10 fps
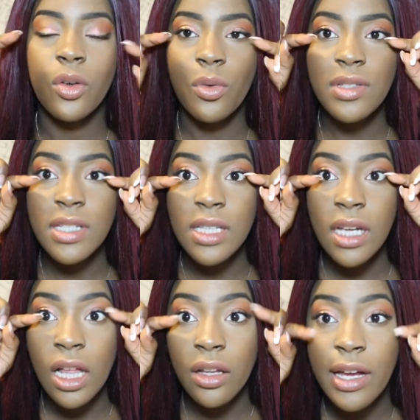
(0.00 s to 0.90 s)
you don't see the
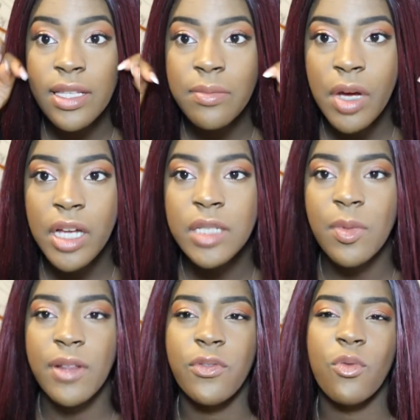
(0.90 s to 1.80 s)
color as much.
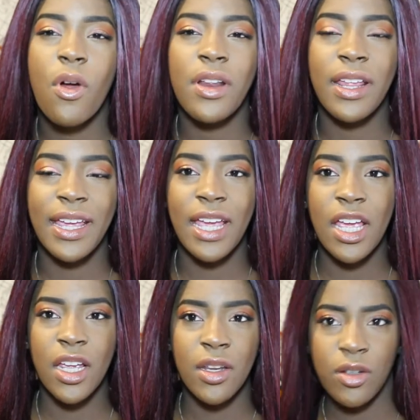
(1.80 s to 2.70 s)
But if you want to like
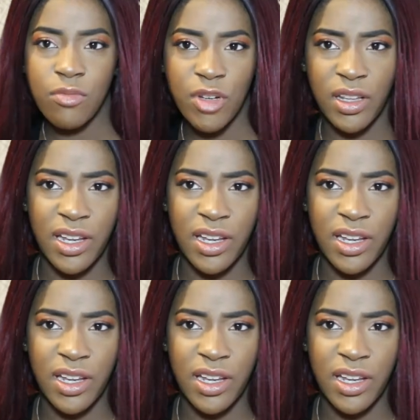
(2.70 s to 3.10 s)
be